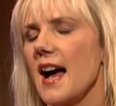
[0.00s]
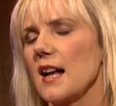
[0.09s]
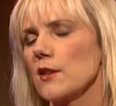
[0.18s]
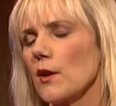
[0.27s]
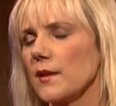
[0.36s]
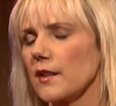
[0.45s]

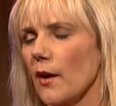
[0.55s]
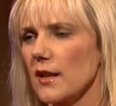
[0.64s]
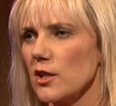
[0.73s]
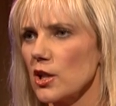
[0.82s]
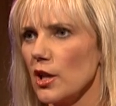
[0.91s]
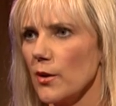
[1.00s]
And I was
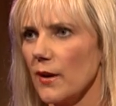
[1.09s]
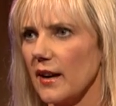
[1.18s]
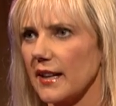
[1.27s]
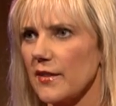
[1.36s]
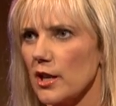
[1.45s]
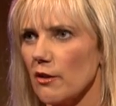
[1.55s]
going
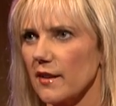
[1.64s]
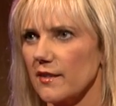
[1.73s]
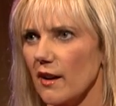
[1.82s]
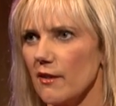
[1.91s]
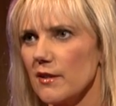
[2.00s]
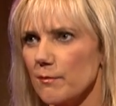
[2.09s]
to get the
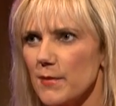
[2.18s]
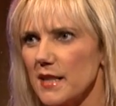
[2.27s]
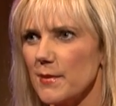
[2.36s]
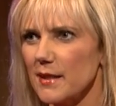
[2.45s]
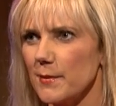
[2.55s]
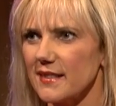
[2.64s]
Eurostar.
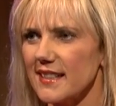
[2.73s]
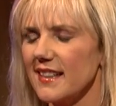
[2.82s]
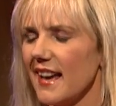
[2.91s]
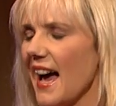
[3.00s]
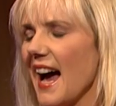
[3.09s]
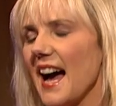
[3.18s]
Busy.
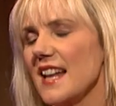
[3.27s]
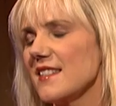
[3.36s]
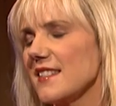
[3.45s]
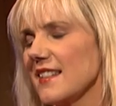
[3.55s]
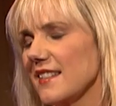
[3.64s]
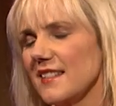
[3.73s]

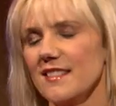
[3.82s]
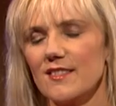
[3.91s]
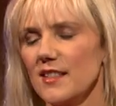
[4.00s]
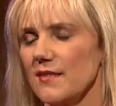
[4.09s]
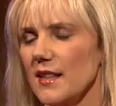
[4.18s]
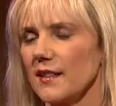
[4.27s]
And
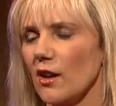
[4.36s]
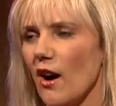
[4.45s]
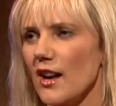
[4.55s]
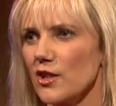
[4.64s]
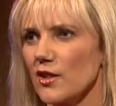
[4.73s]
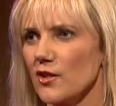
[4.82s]
this
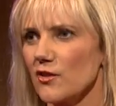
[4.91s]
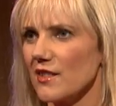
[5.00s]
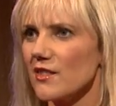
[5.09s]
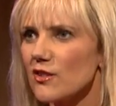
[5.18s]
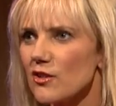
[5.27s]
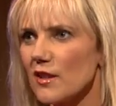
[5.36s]
guy just...
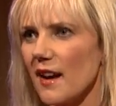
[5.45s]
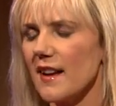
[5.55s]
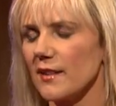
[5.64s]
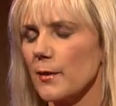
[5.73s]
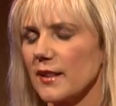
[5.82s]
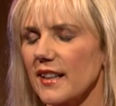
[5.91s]

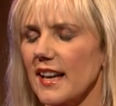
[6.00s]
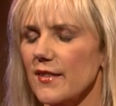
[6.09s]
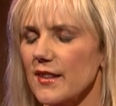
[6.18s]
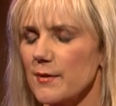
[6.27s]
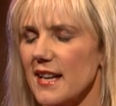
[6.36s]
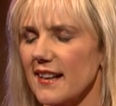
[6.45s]
As I was getting out
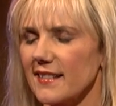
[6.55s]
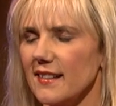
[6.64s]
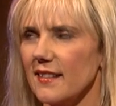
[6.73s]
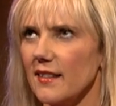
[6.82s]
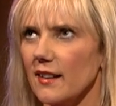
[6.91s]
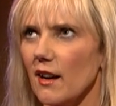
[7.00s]
of this
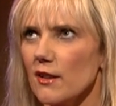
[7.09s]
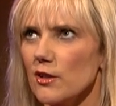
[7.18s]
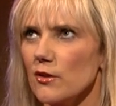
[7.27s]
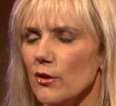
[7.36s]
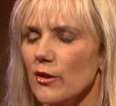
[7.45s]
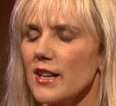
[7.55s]
taxi at the Gare
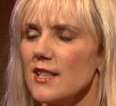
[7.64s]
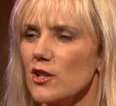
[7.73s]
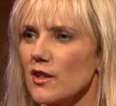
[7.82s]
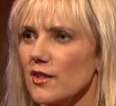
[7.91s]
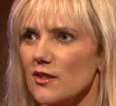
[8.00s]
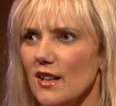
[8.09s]
du Nord, he
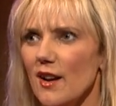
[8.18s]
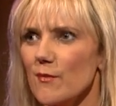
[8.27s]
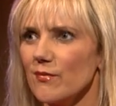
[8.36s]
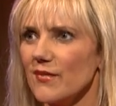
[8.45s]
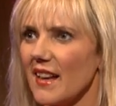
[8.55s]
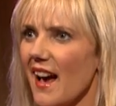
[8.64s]
just... I
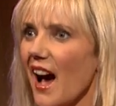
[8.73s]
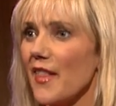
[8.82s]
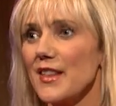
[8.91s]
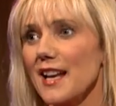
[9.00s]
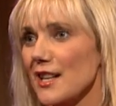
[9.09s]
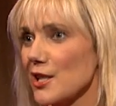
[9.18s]

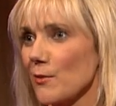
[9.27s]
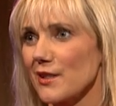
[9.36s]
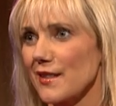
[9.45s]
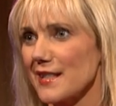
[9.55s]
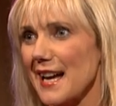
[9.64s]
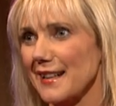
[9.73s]
think he actually
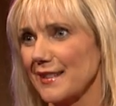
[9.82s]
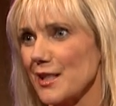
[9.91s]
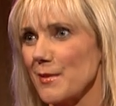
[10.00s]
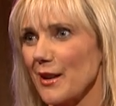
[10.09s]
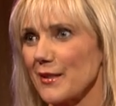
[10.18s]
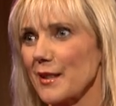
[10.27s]
wanted the taxi,
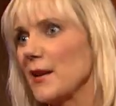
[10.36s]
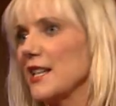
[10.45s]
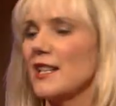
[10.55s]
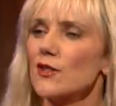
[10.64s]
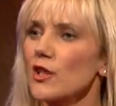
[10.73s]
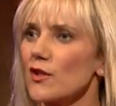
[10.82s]
to be honest, but
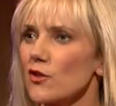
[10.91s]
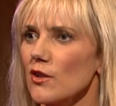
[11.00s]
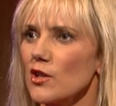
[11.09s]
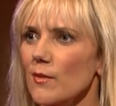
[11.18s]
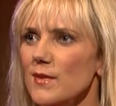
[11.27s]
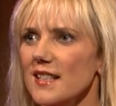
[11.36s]
he just
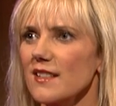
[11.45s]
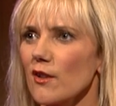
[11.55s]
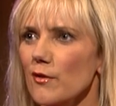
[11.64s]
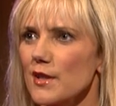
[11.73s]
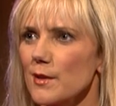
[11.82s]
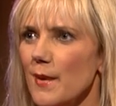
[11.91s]
jumped in and
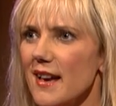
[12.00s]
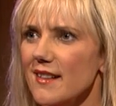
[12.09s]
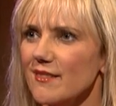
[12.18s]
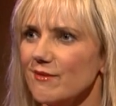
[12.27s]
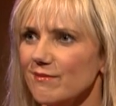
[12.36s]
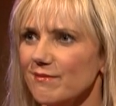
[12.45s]
offered to pay.